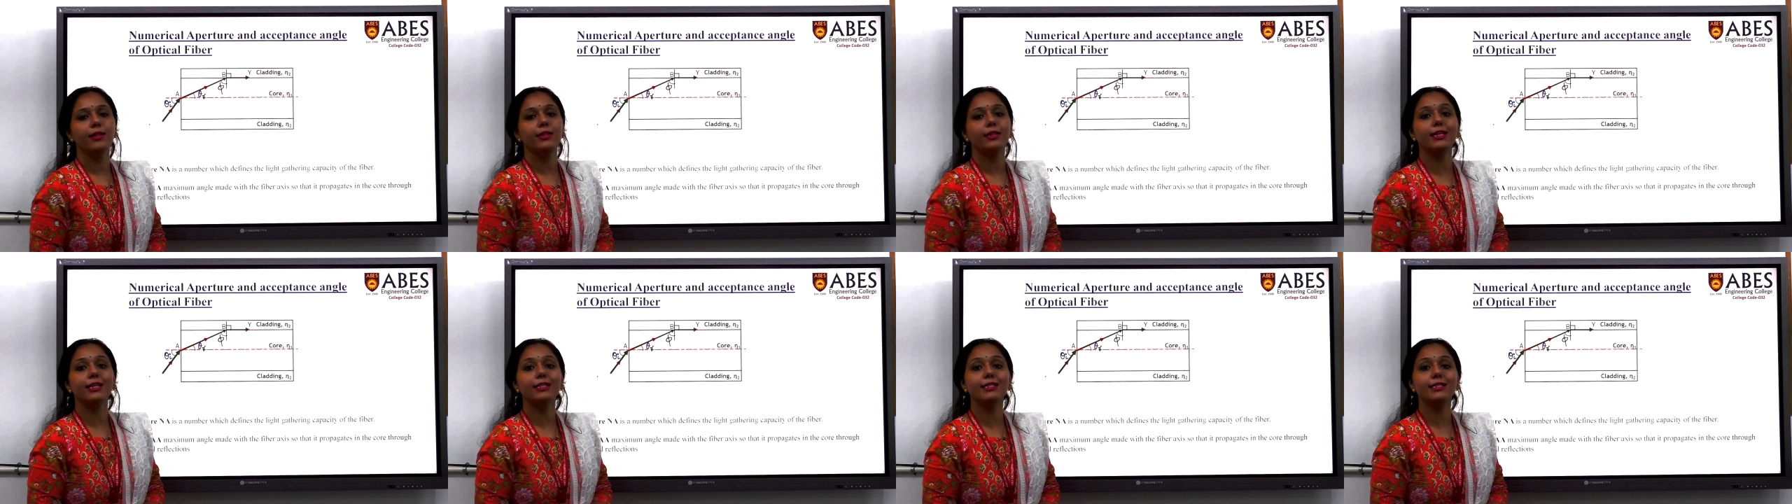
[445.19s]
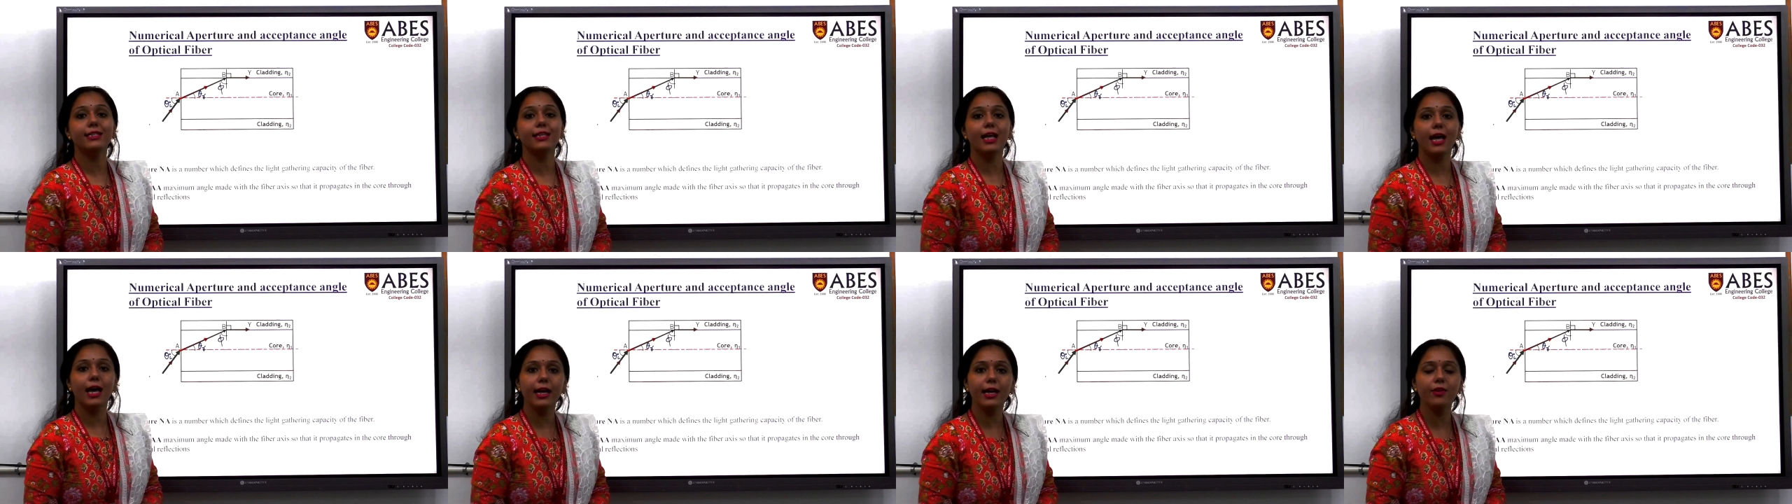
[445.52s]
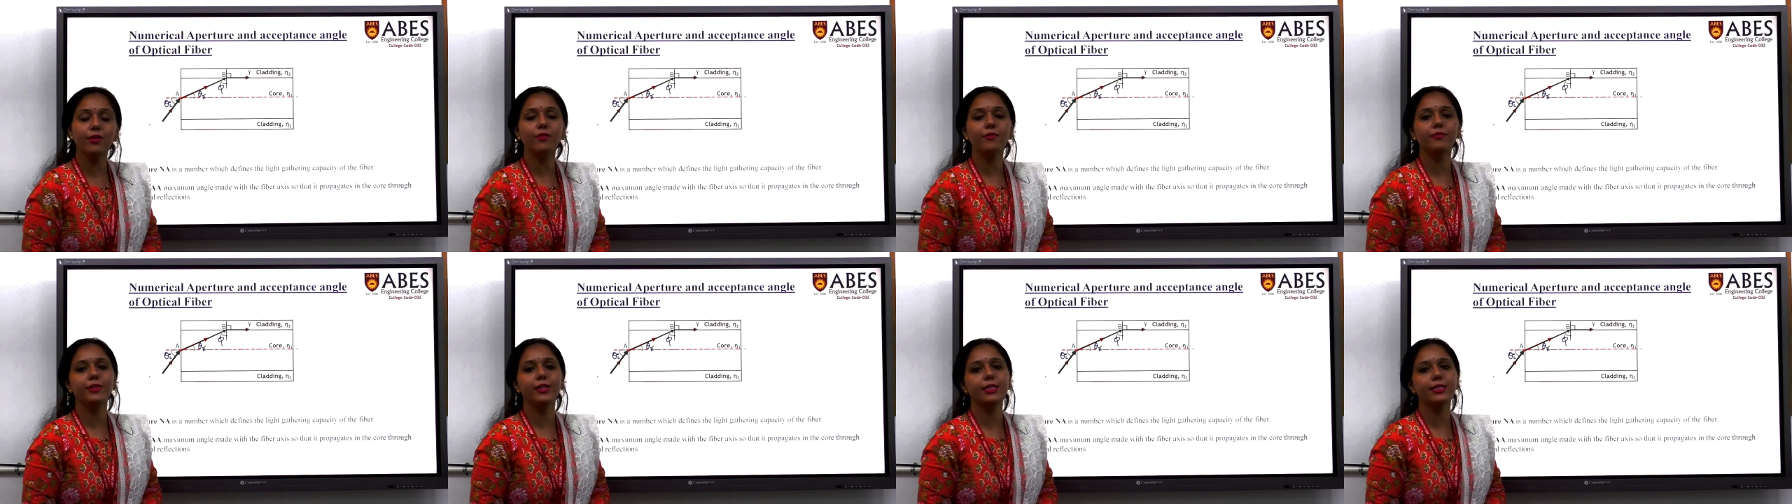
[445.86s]
the
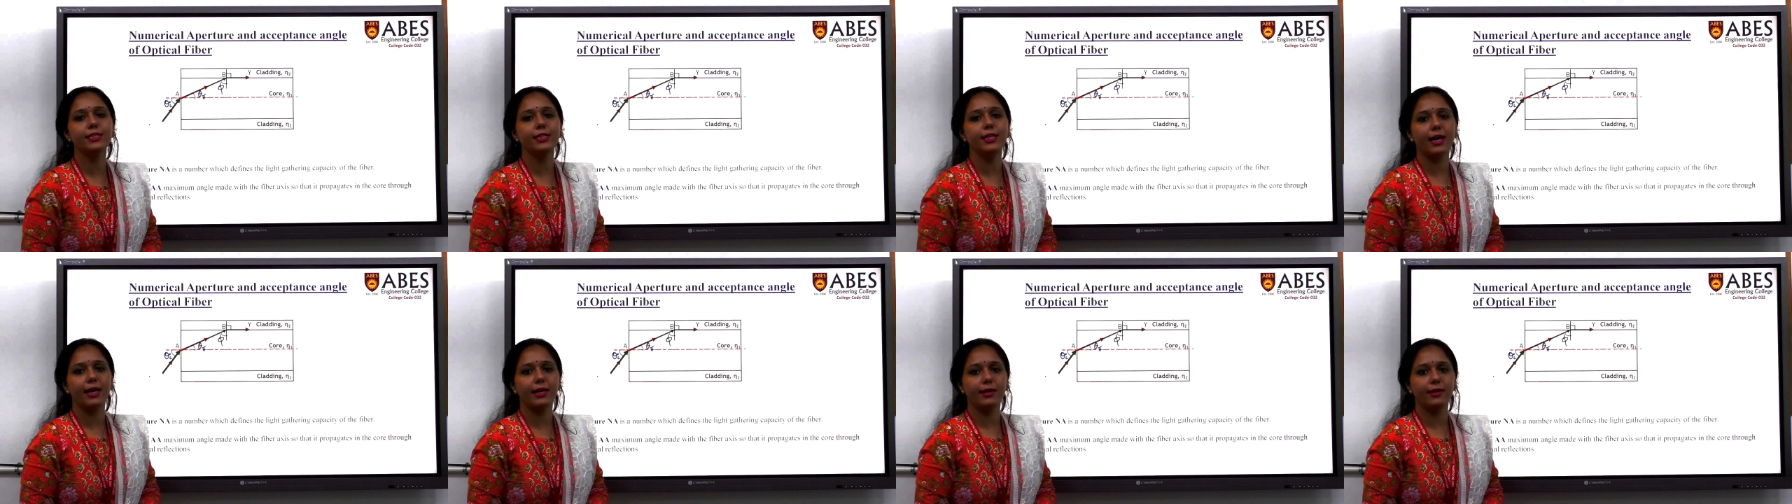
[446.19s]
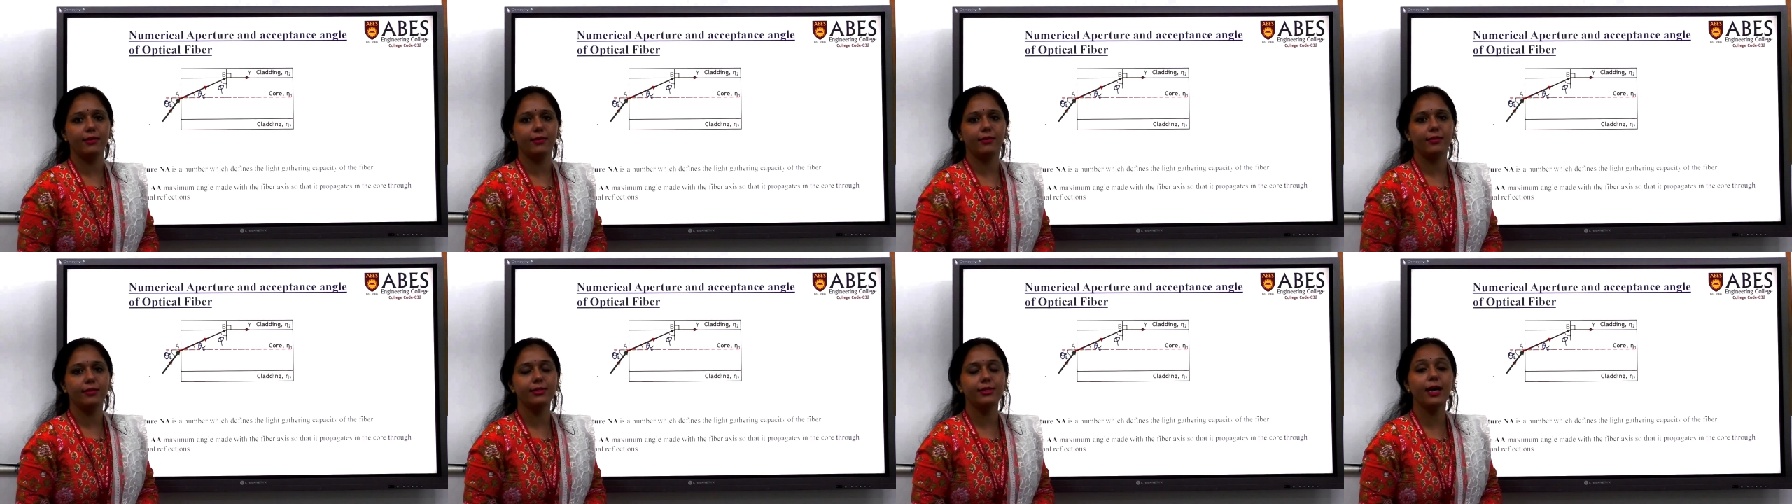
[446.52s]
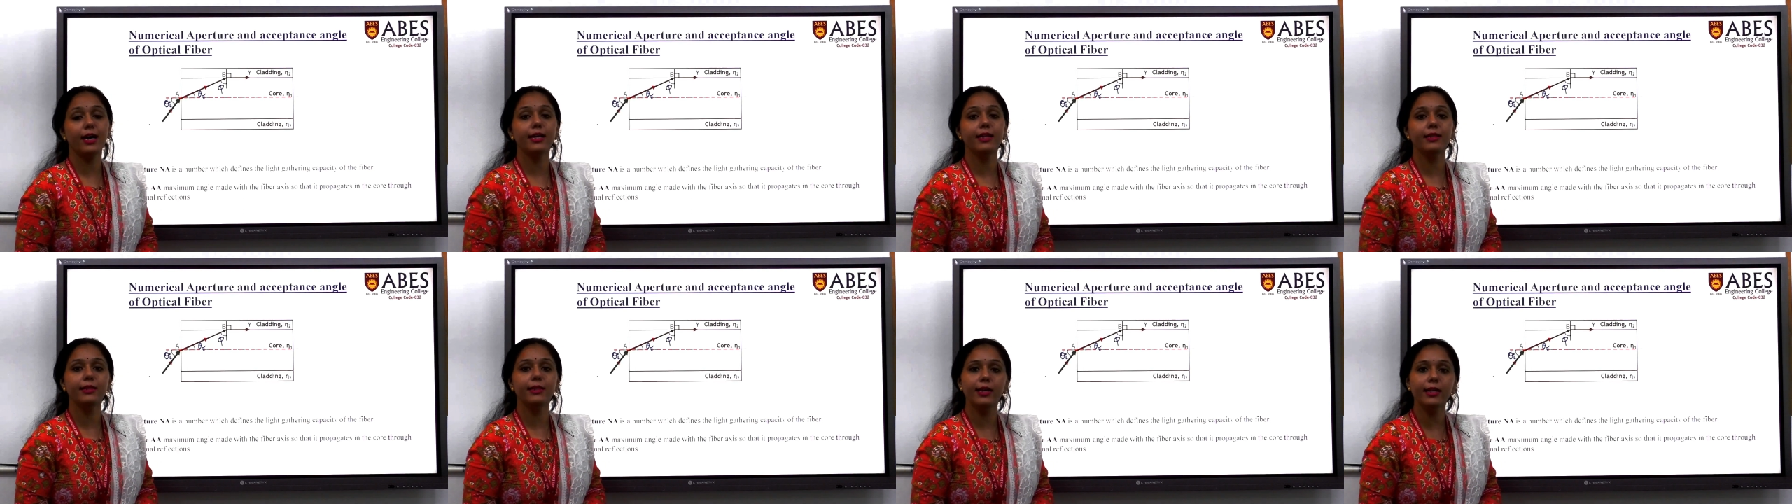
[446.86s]
sign of this angle,
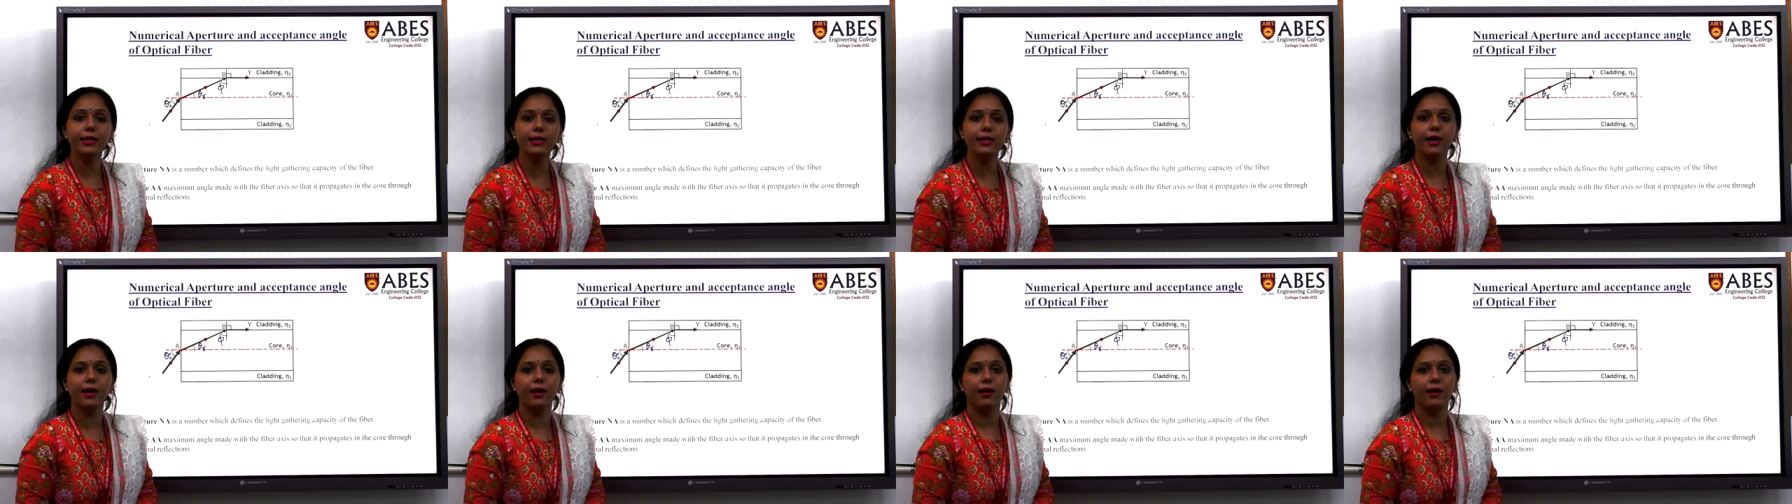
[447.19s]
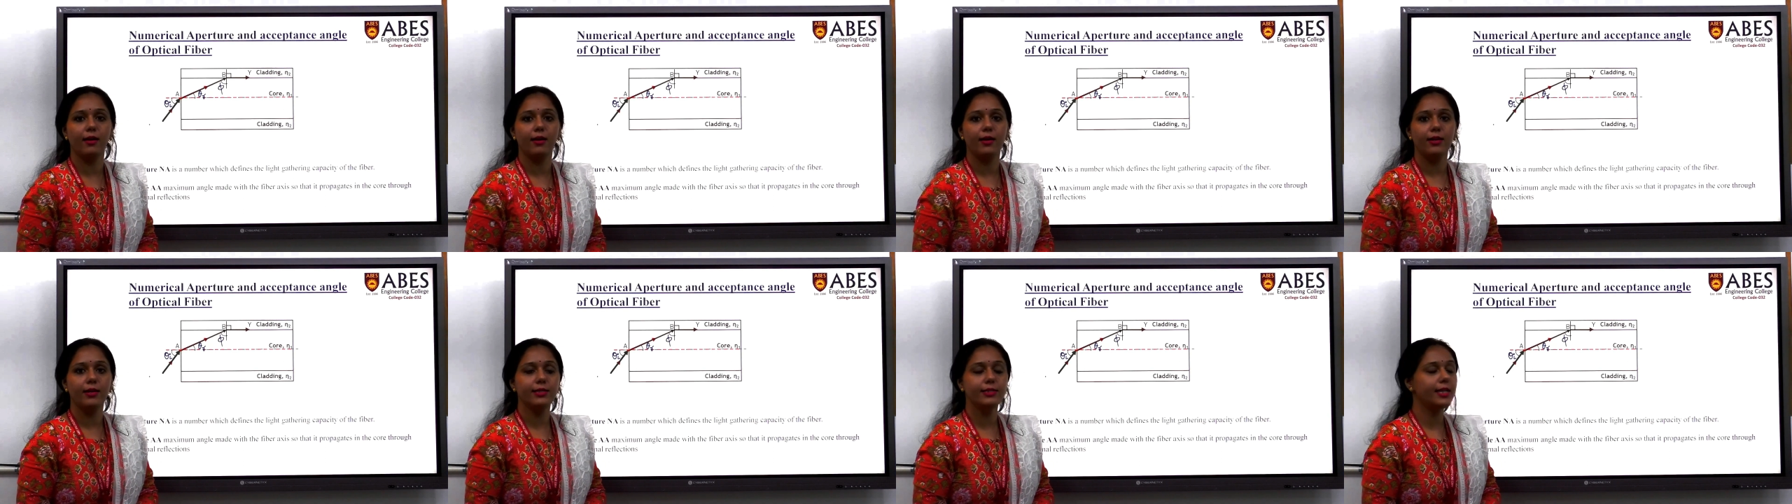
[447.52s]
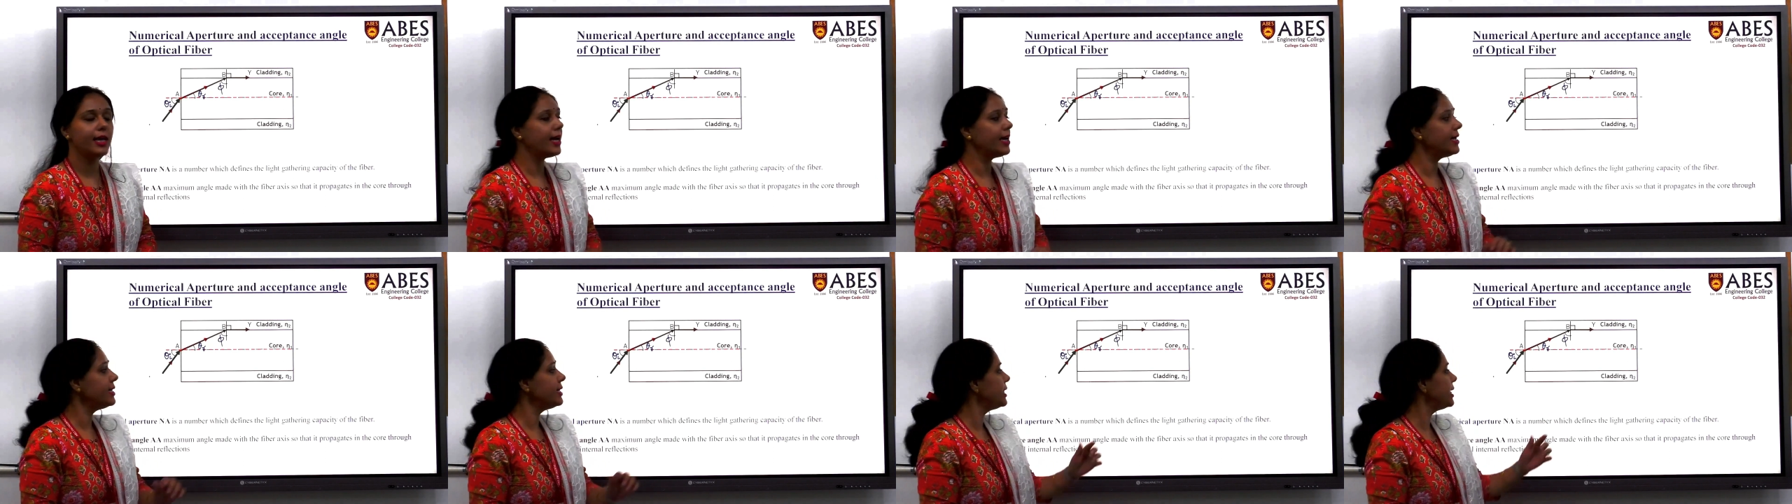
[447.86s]
sine
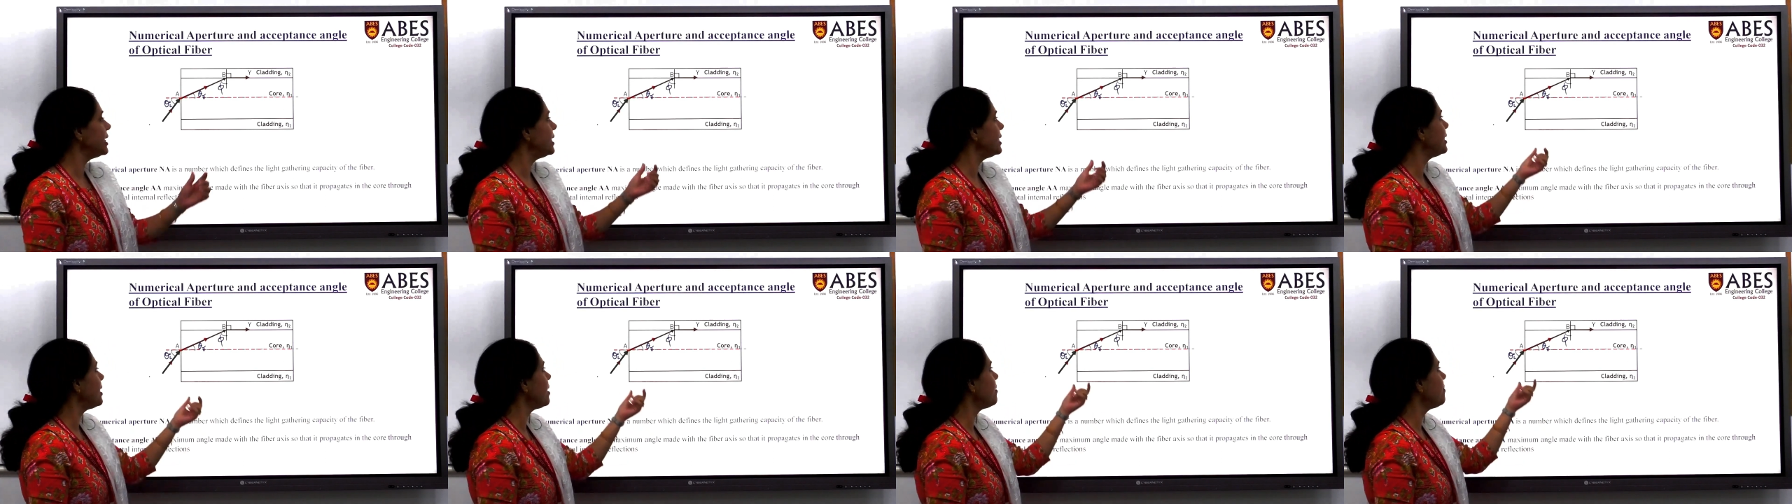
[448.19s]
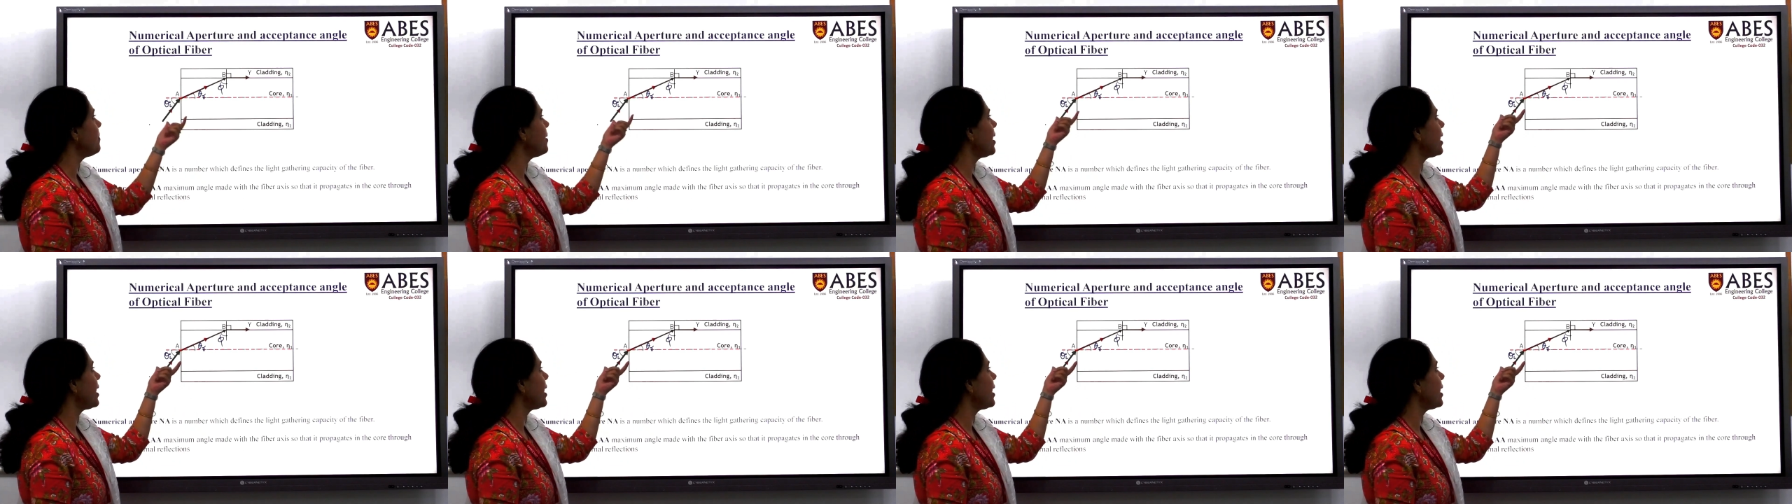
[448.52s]
theta